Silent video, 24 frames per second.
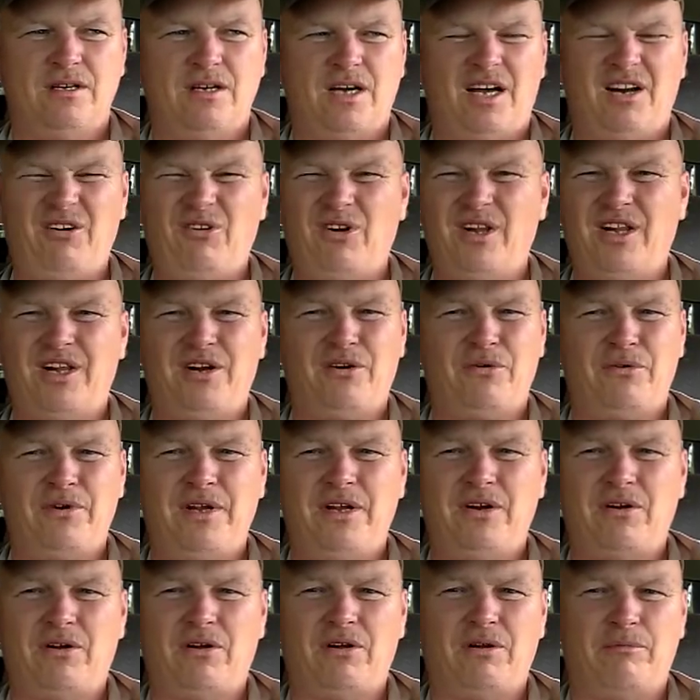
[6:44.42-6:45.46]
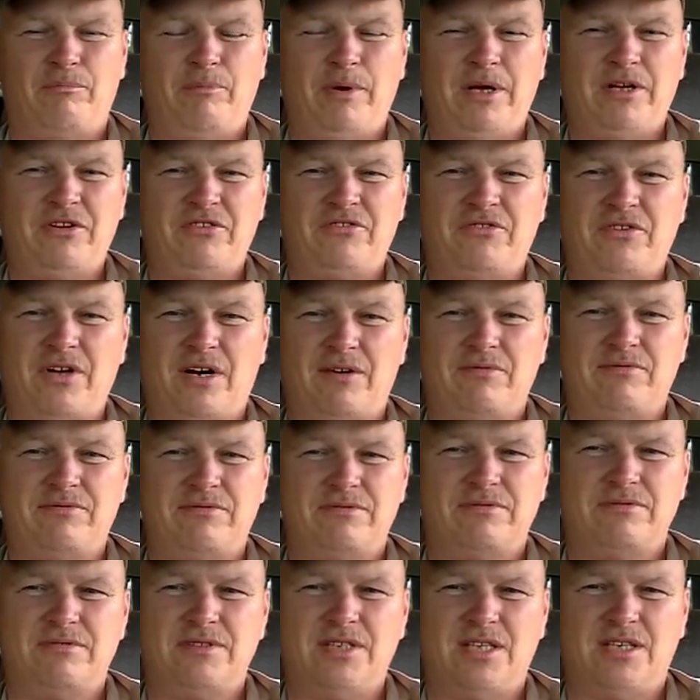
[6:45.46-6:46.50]
I really don't need all the big
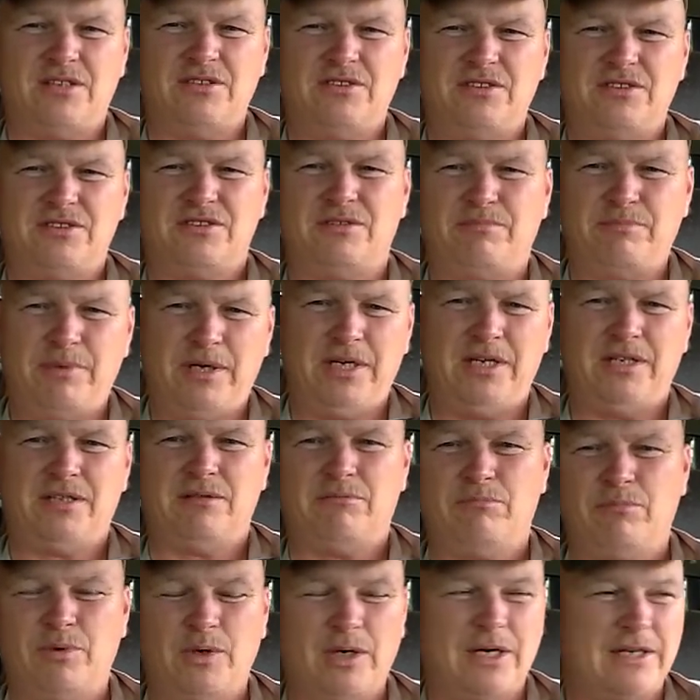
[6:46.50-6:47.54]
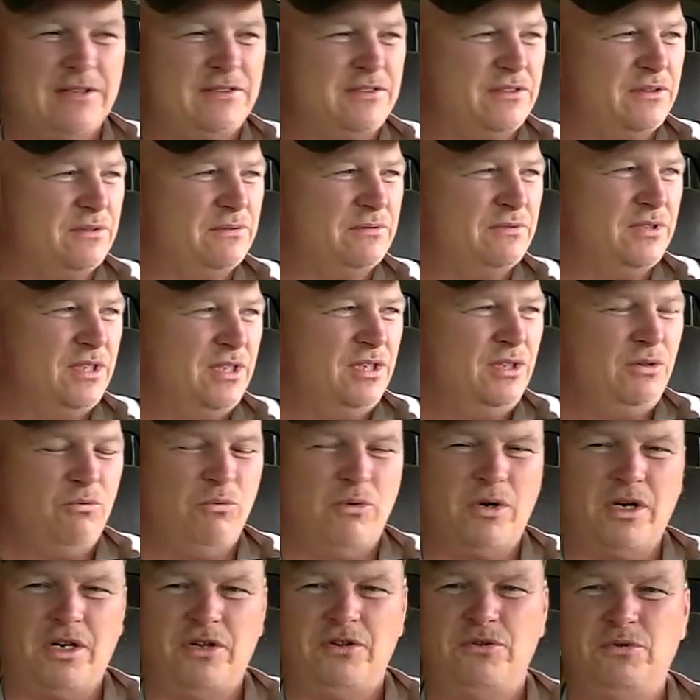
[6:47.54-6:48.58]
stuff, you know. It's just a pain in the butt. So
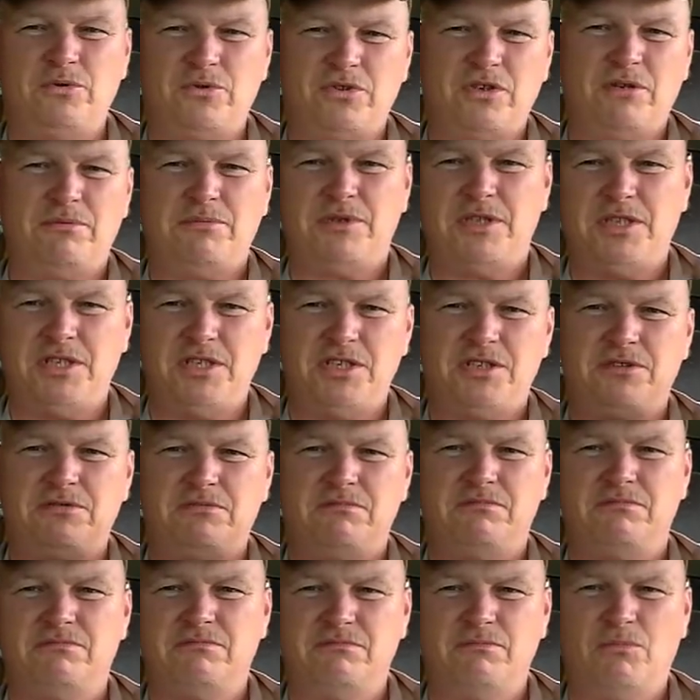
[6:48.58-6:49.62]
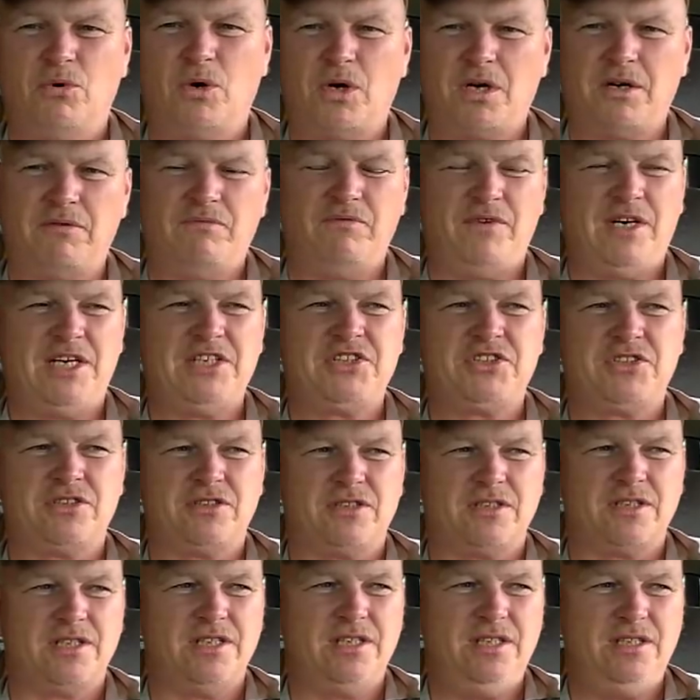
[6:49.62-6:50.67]
we're going to do some of these more
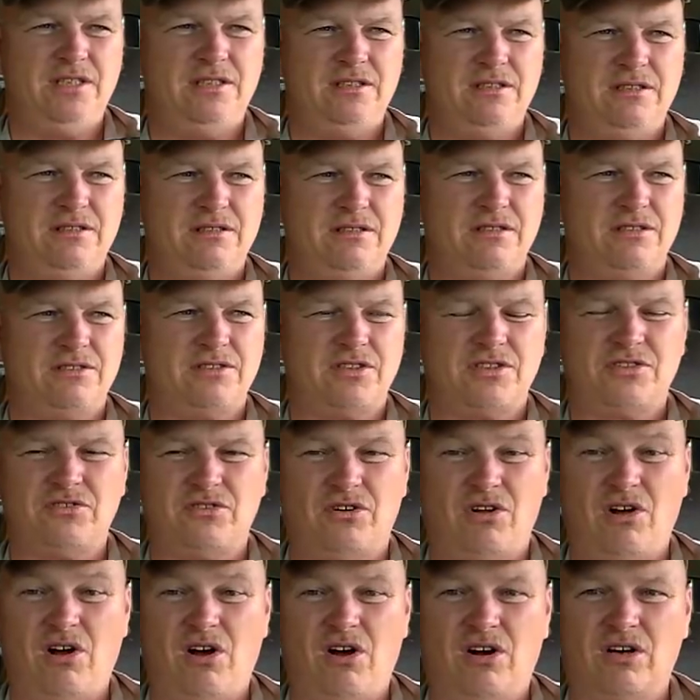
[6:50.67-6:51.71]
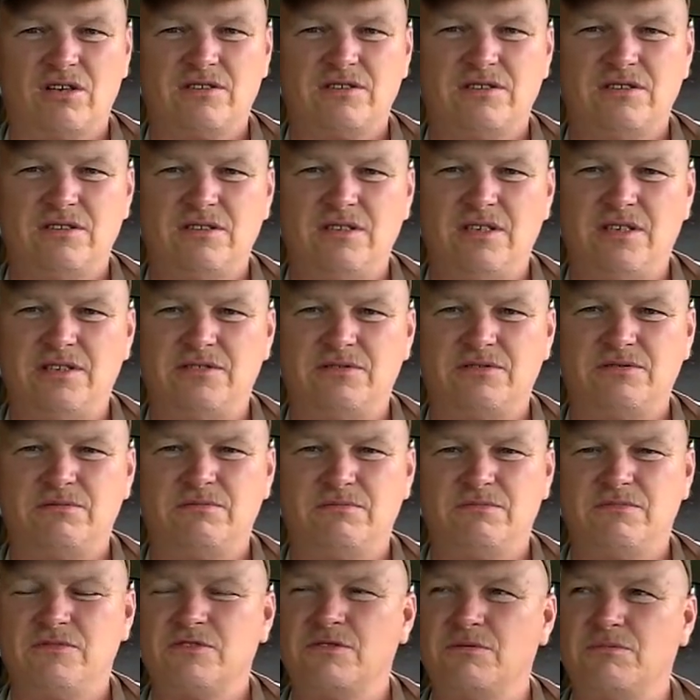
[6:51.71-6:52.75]
conventionally, because it's logs and
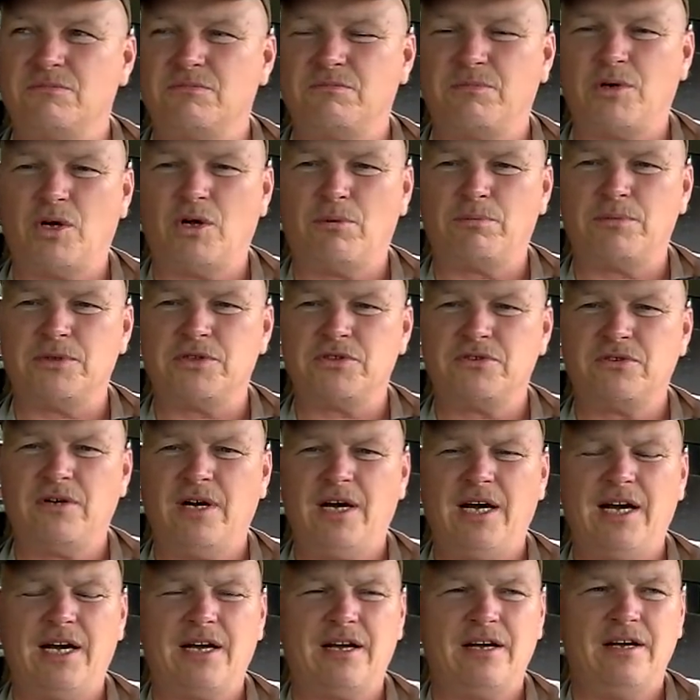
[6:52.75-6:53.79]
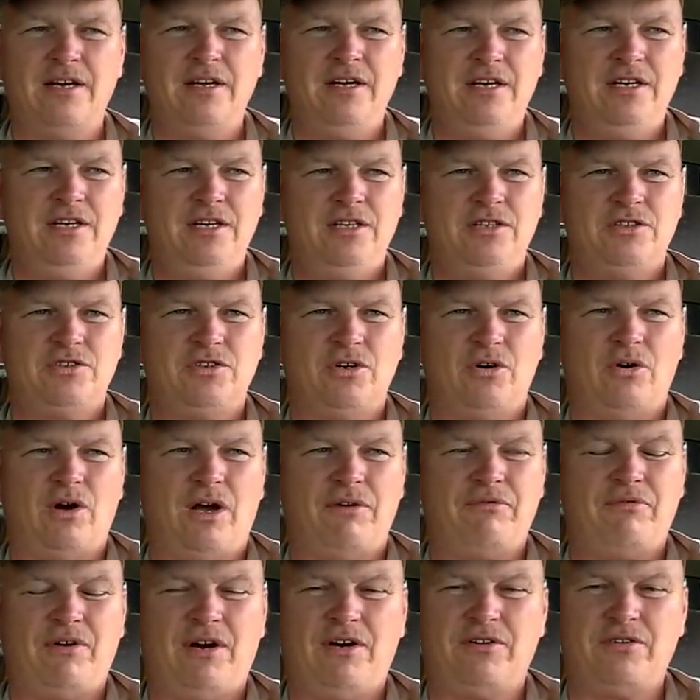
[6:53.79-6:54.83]
some pulp and scrag. So
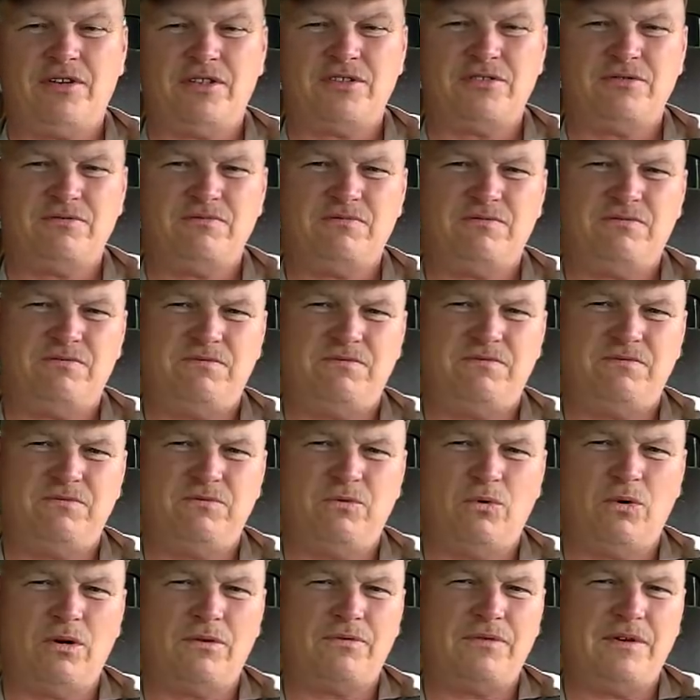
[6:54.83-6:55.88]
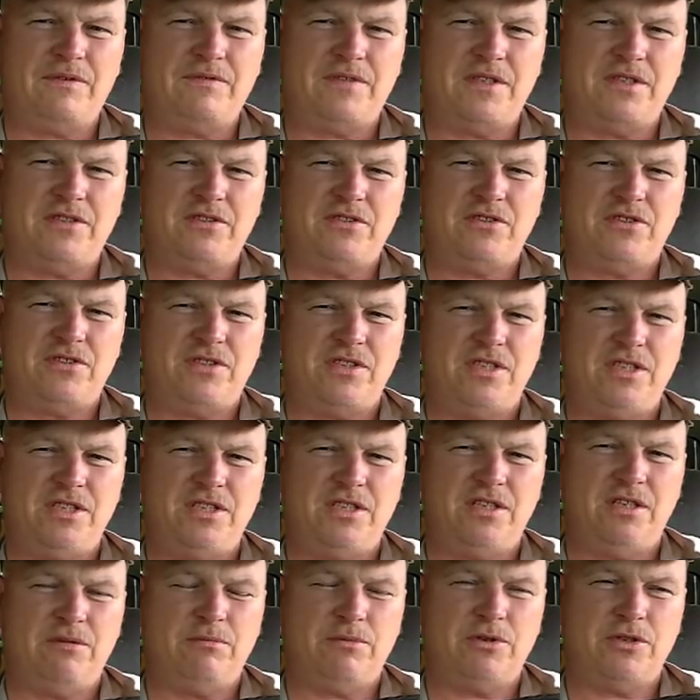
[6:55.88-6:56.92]
I found this 450C
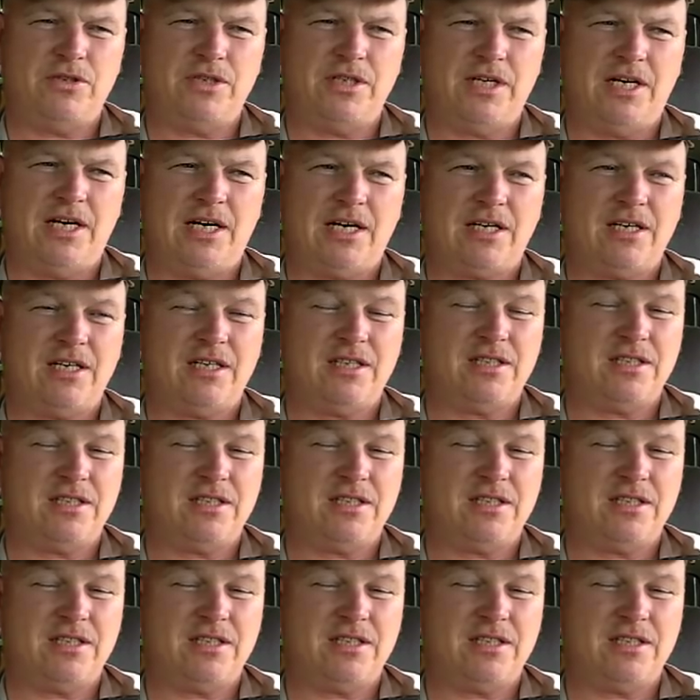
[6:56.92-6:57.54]
Timberjack.